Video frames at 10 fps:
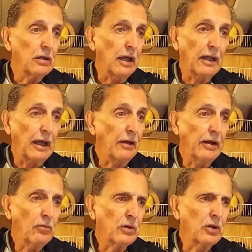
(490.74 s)
I, I,
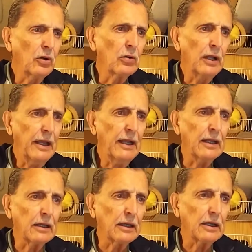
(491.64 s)
don't even Google
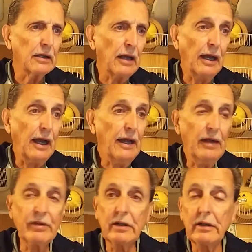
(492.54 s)
heading again. I, I
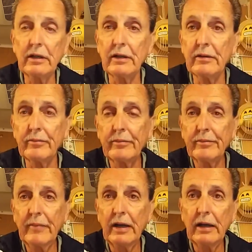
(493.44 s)
haven't. Uh,
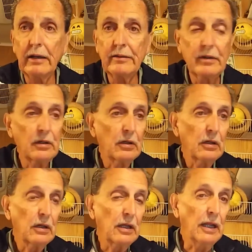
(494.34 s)

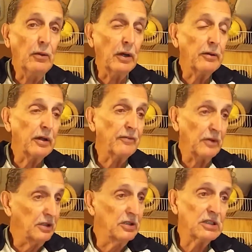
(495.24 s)
anyway, if
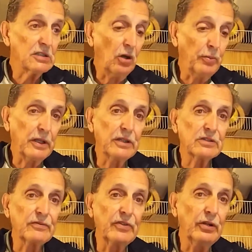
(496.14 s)
just hope it gets
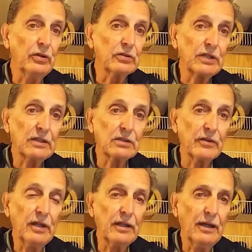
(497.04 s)
some views. That's
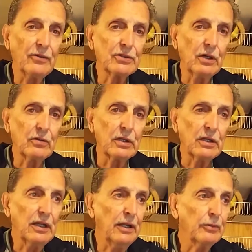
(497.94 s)
all. Yeah, that was on the
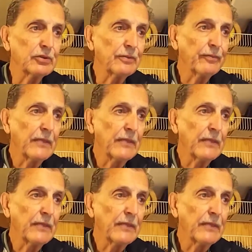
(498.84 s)
tips.